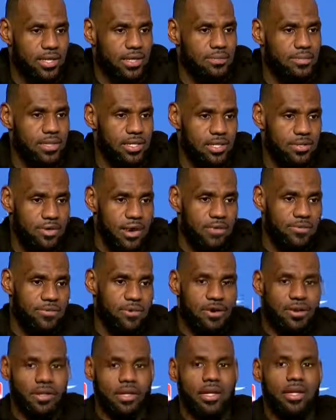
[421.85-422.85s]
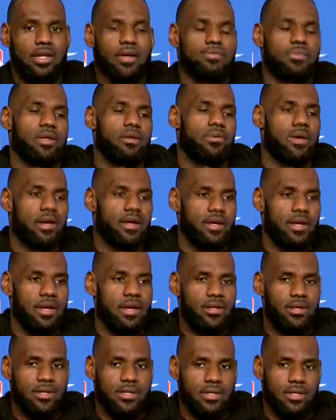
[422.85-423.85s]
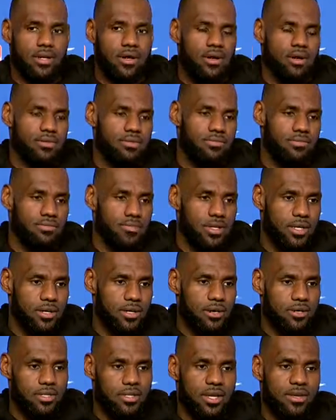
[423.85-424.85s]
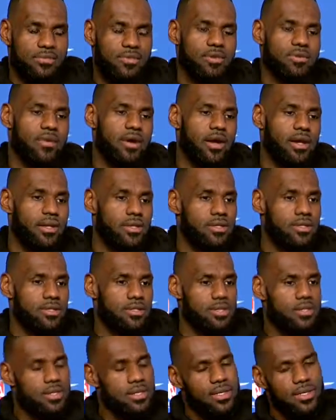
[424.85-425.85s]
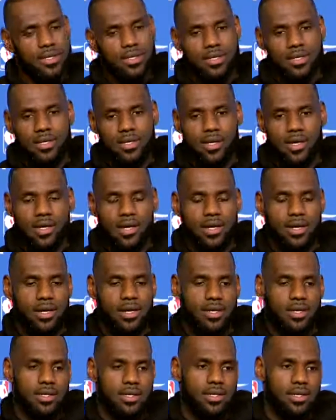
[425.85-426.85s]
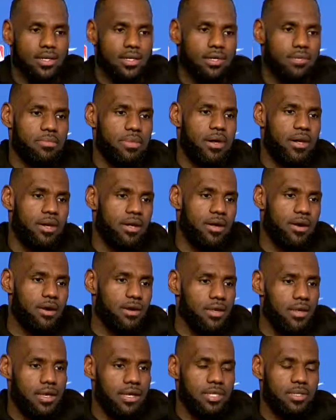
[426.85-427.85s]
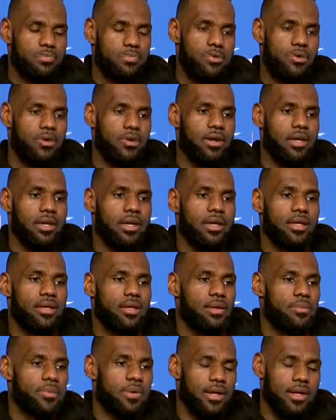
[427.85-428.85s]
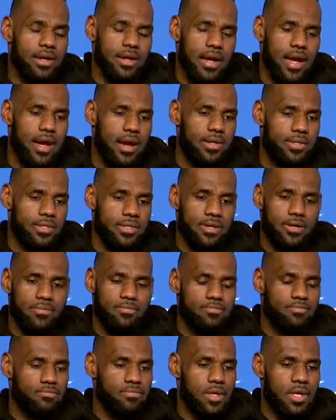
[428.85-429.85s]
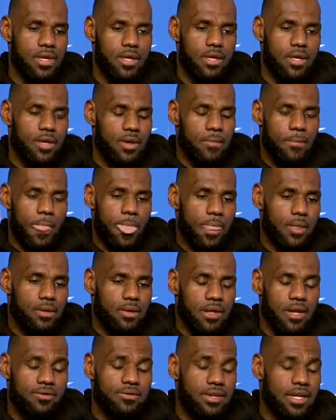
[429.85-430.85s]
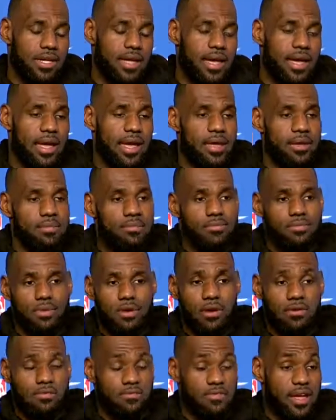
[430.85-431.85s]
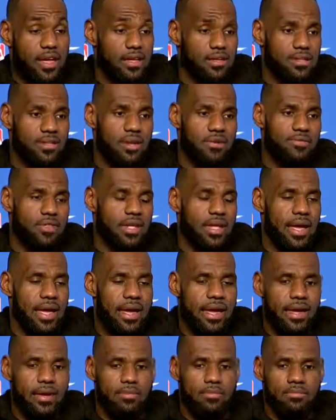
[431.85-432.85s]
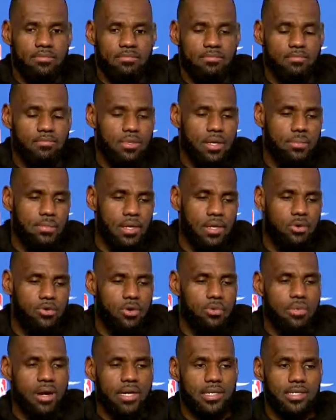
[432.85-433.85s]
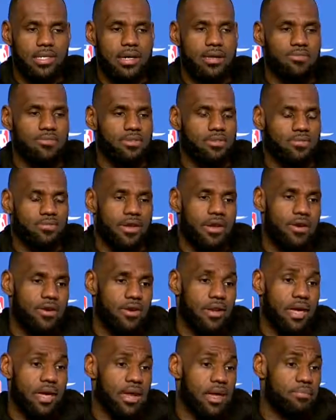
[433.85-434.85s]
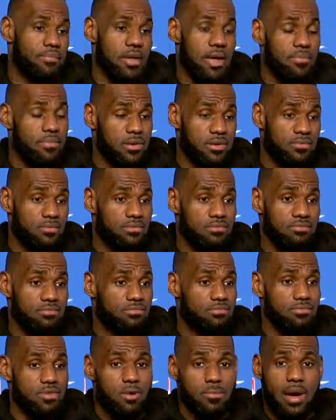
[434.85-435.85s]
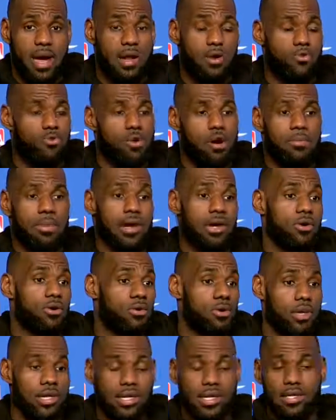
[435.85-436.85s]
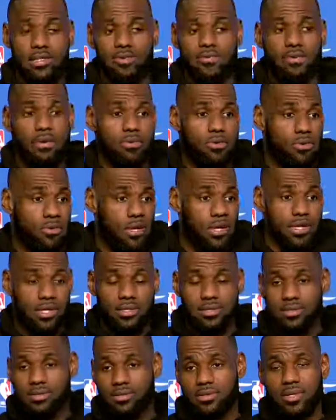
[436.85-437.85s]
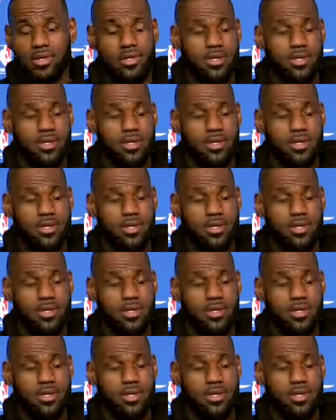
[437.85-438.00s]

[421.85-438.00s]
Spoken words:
I mean, it's great for our league. I mean, right now, look at our TV ratings. Look at the money our league is pouring in. I mean, guys are loving the game. Our fans love the game. I mean, who am I to say if it's fair or not? I mean, no matter who am I going against, if I'm going against,